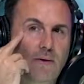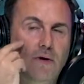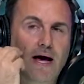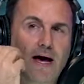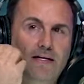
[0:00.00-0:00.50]
Yeah.
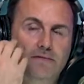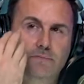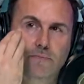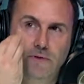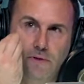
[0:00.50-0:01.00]
Well, I ask,
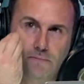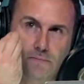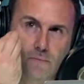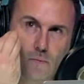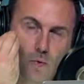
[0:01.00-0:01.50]
you know,
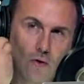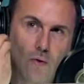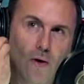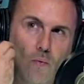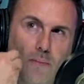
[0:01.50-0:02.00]
what,
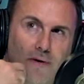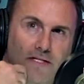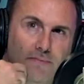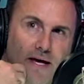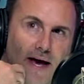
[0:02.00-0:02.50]
what, what
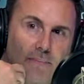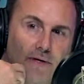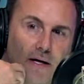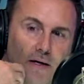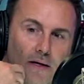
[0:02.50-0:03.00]
makes me
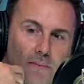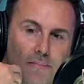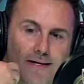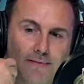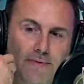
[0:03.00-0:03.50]
happy? It
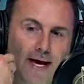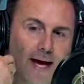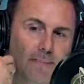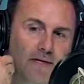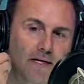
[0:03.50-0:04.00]
makes me
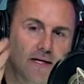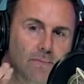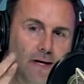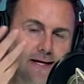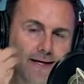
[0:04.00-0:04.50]
happy to
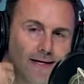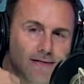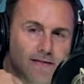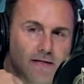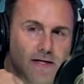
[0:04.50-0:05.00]
get my
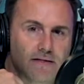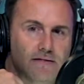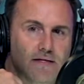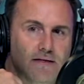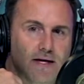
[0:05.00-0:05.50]
kids
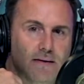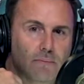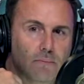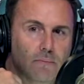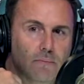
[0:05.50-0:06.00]
things that they
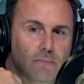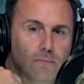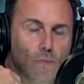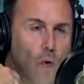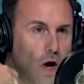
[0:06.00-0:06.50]

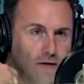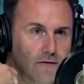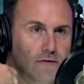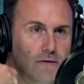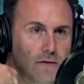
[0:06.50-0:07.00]

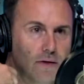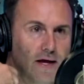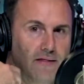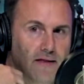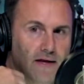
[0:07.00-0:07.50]
want
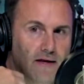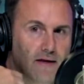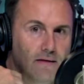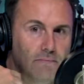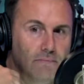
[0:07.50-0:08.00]
and that,
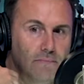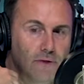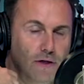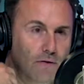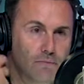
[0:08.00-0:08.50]

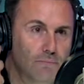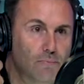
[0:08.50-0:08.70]
you know,